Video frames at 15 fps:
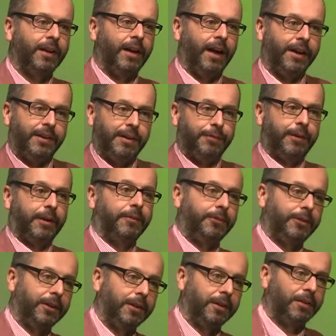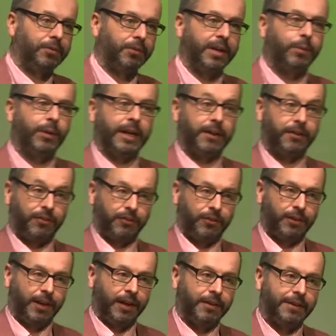And if after 3 weeks,
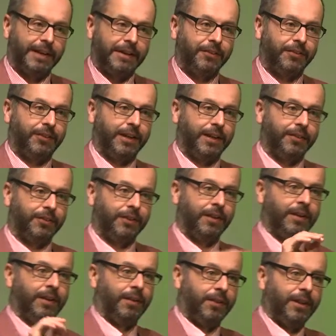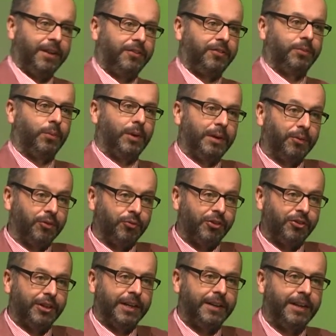the density is this when it was
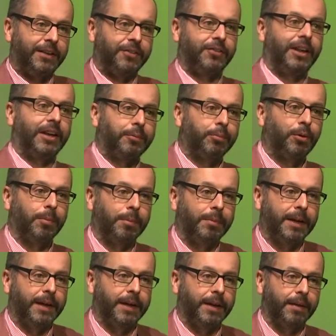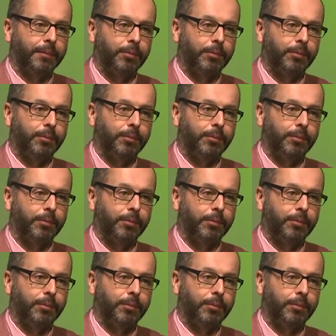originally this, that's probably